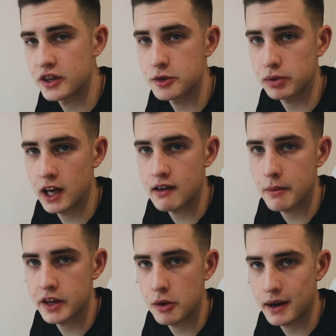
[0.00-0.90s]
you can just play
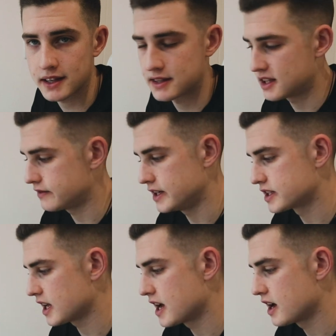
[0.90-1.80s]
around with the opacity of
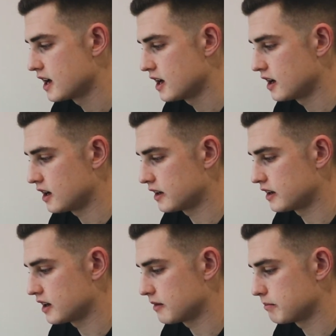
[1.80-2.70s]
each layer and
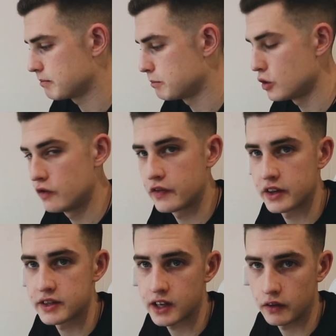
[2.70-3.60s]
move
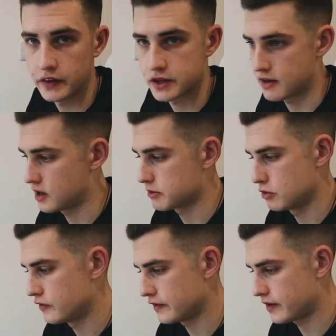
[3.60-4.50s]
the selfies around,
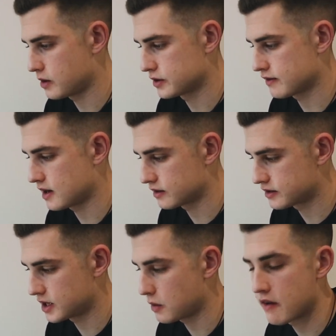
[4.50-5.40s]
move the photos around and
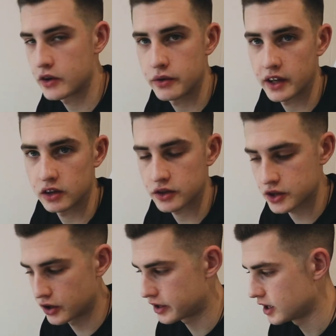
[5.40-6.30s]
see whatever you think looks
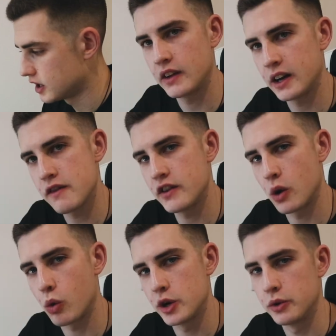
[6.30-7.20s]
good. I don't even
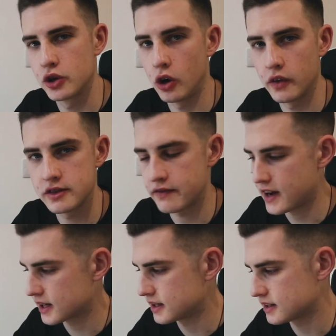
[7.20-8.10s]
know what you would call this
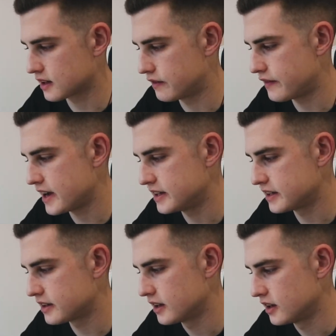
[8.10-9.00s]
effect. It's like a
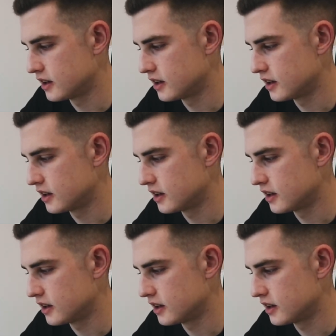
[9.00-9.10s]
faded